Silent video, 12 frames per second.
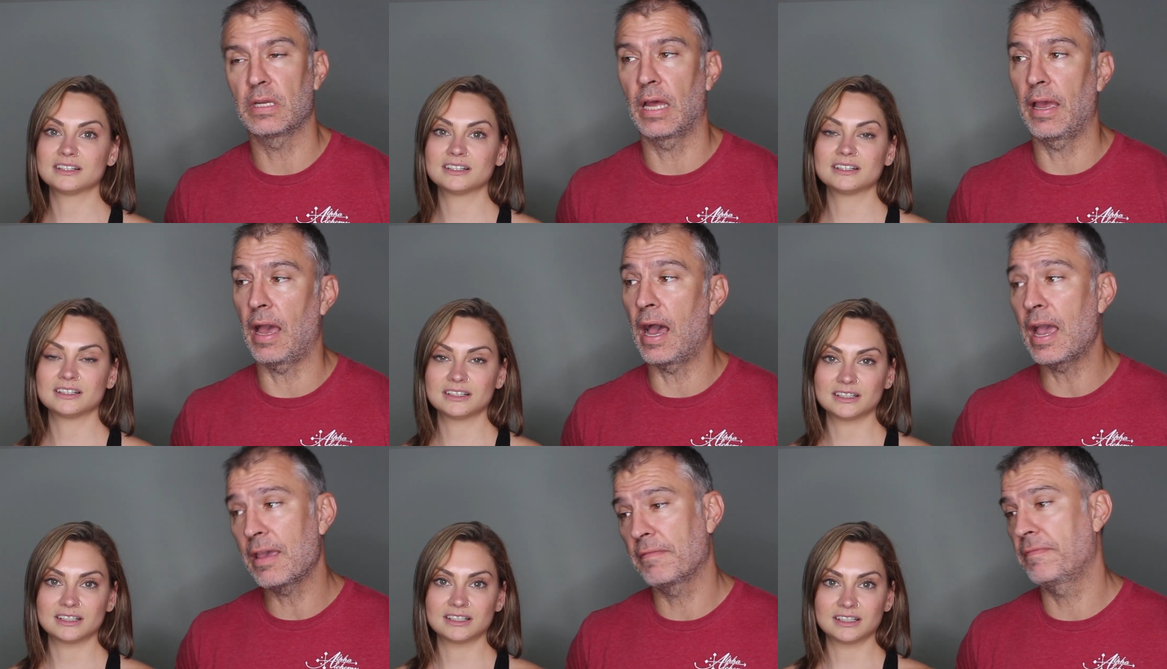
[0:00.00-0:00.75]
Speaker 1: And
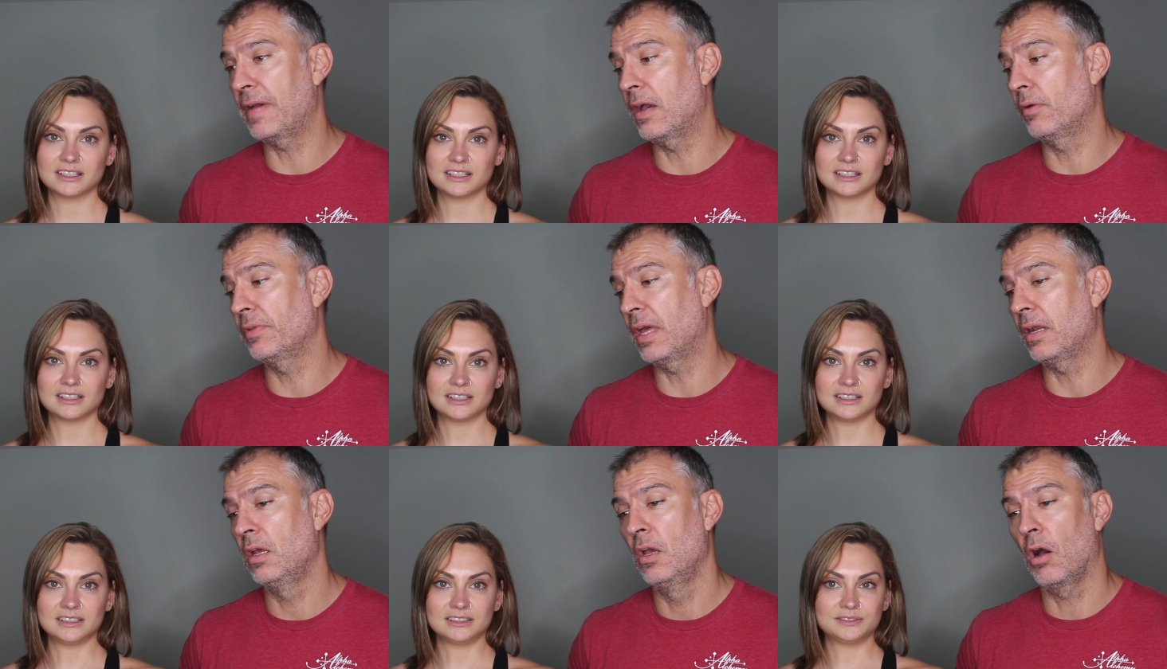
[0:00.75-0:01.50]
I have found
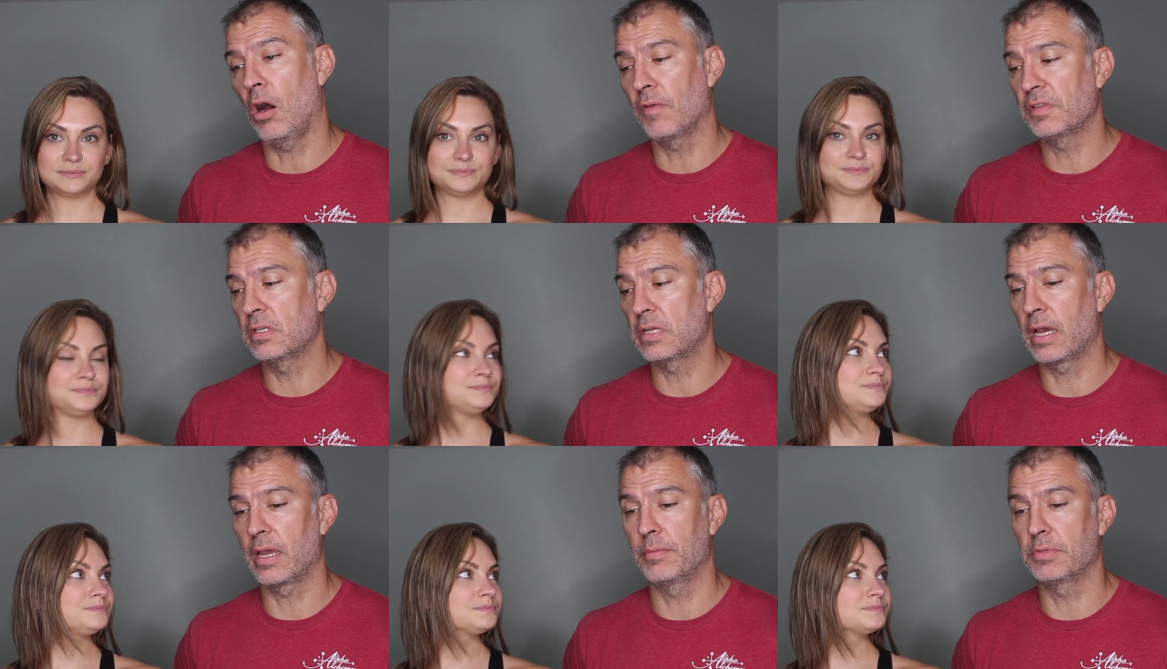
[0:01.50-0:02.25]
that
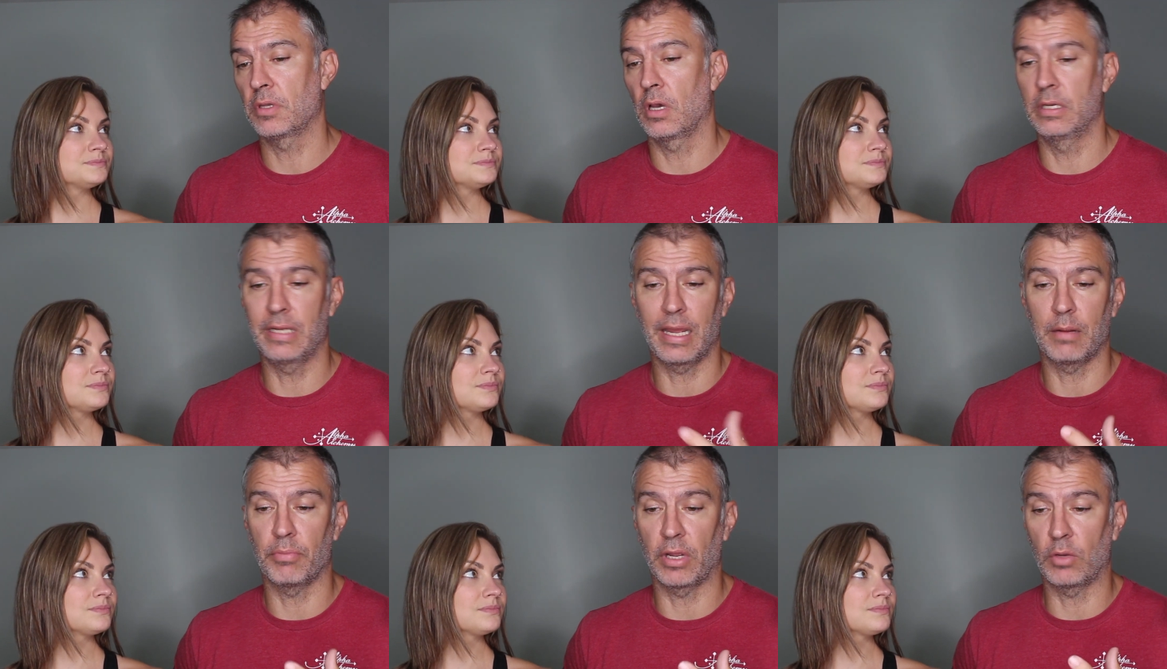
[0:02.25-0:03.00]
oftentimes a
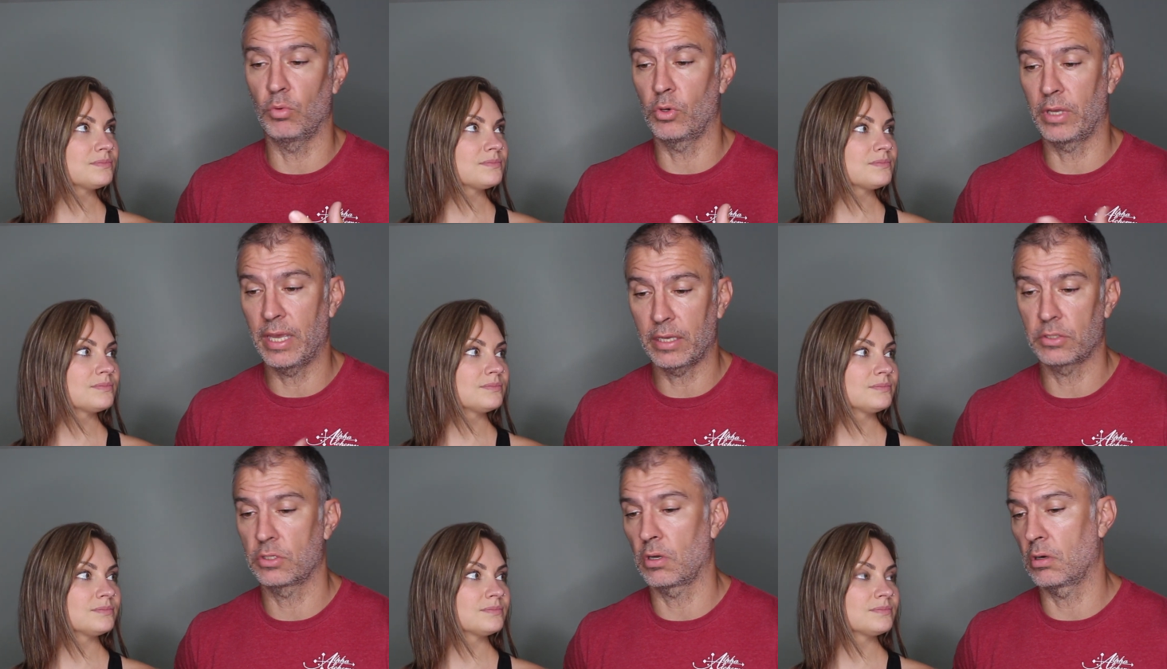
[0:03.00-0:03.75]
diet break will
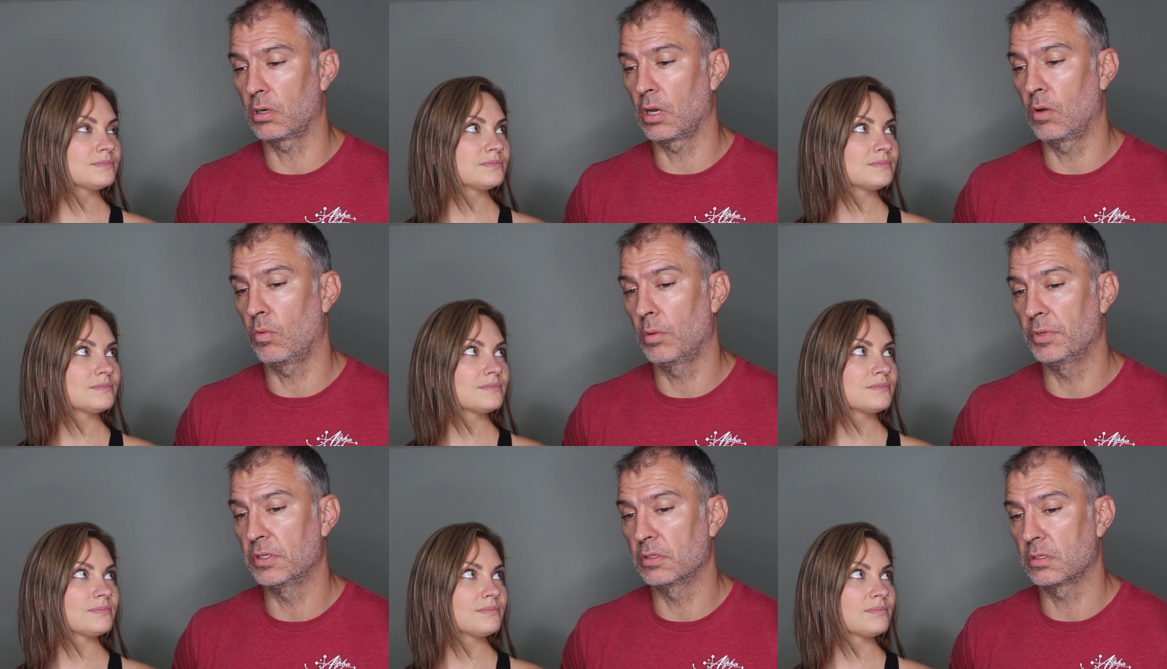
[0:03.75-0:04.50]
kickstart a
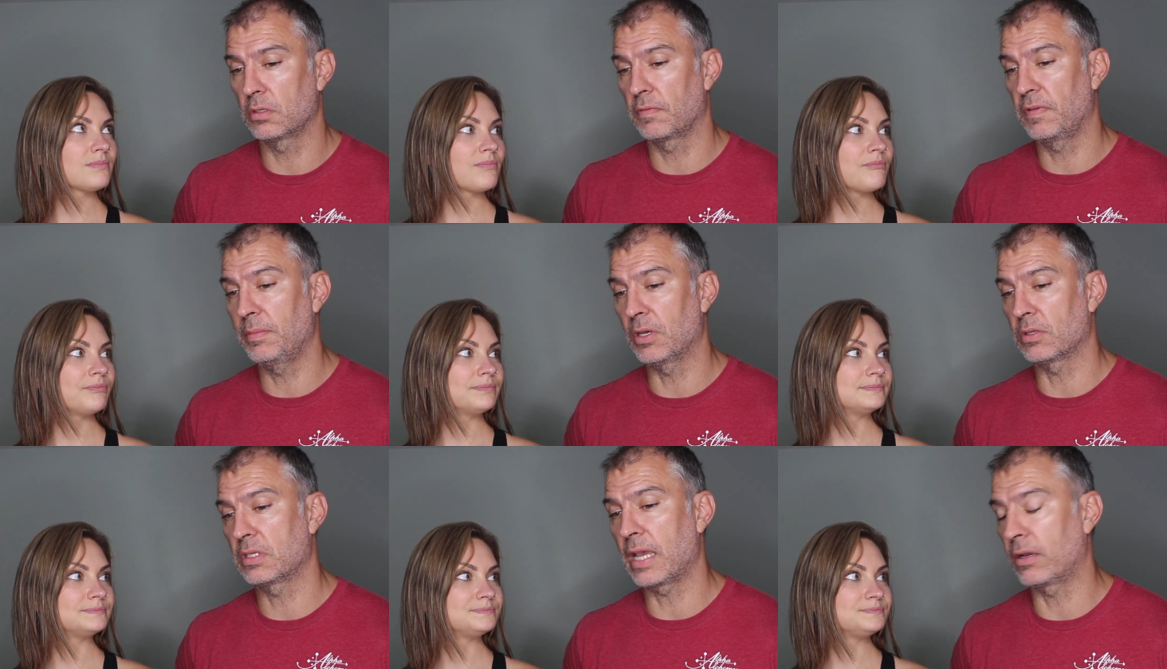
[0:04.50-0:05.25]
woman's
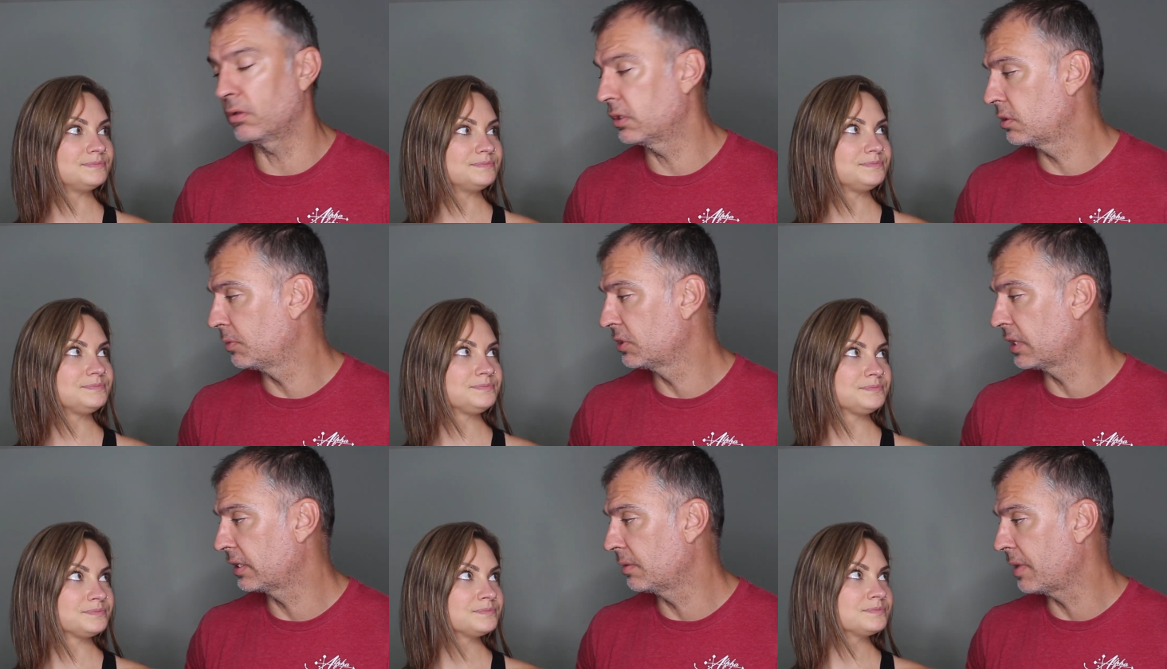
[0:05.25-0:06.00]
female cycle. It's
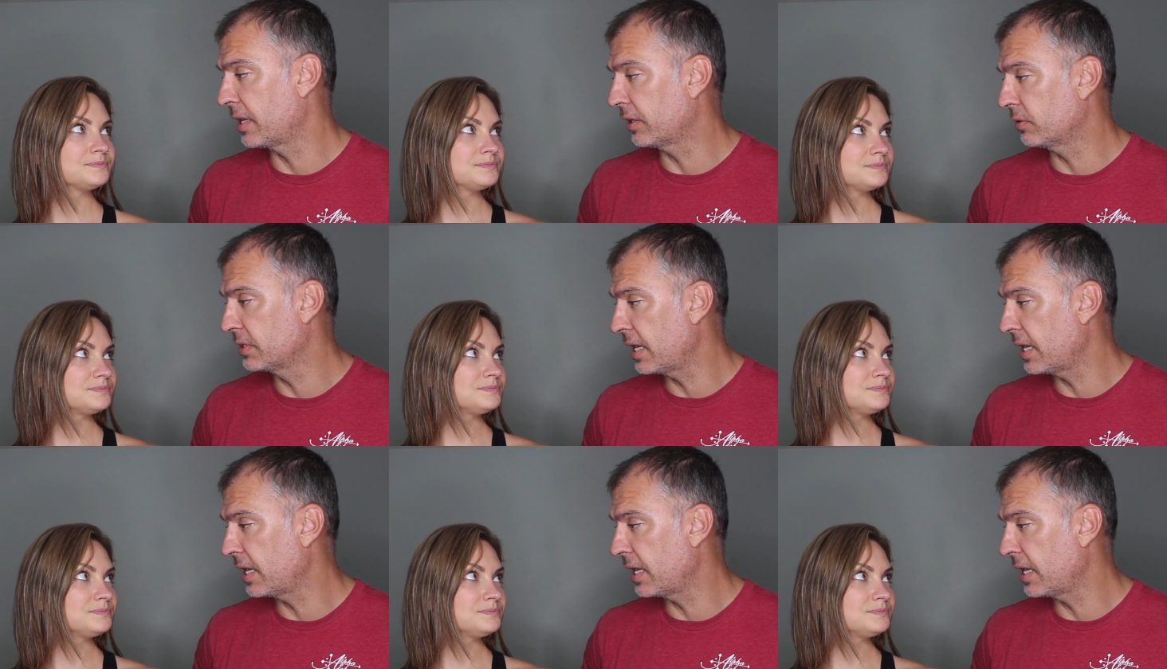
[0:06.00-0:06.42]
almost like the body goes,